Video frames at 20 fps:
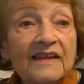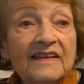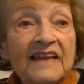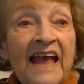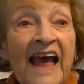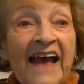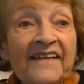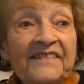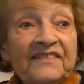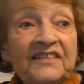
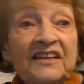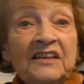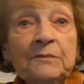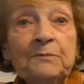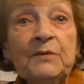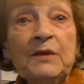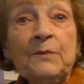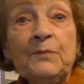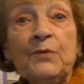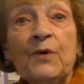100
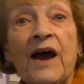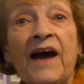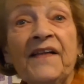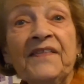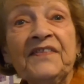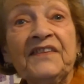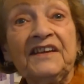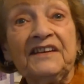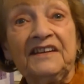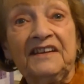people
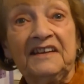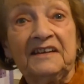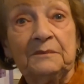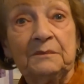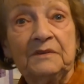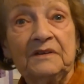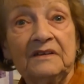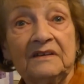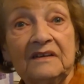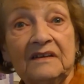under
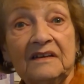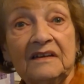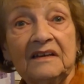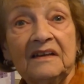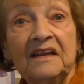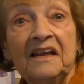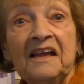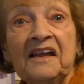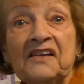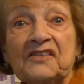him.
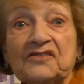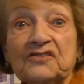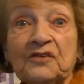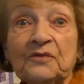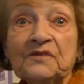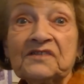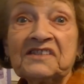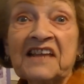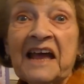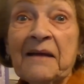
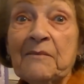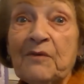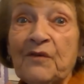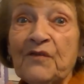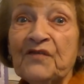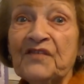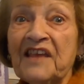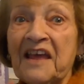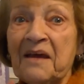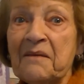So some
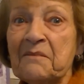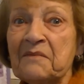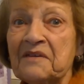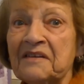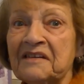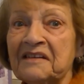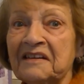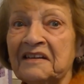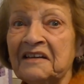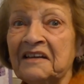of
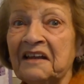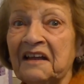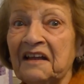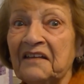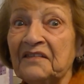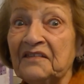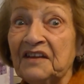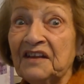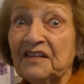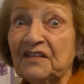them
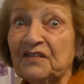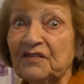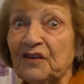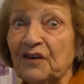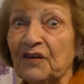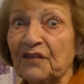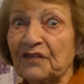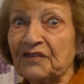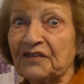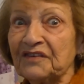did
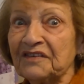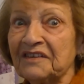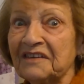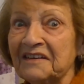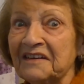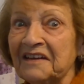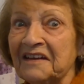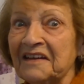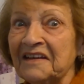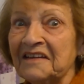thought
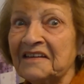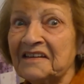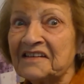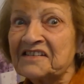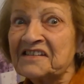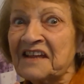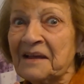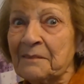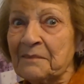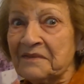
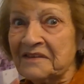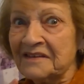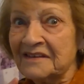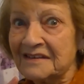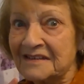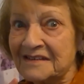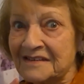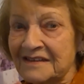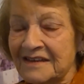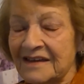something
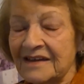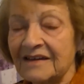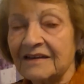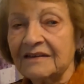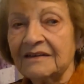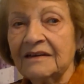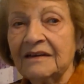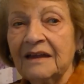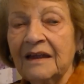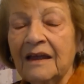is
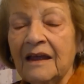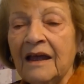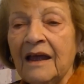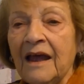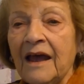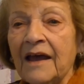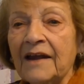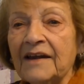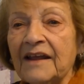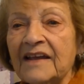there.
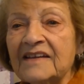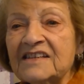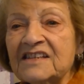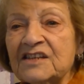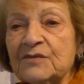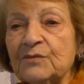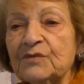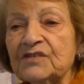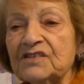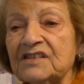And as
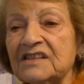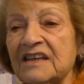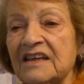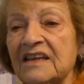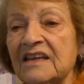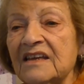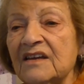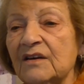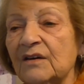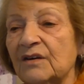he was
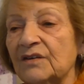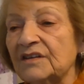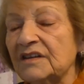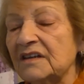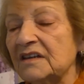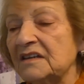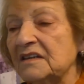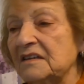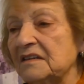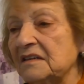staying
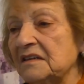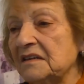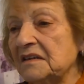in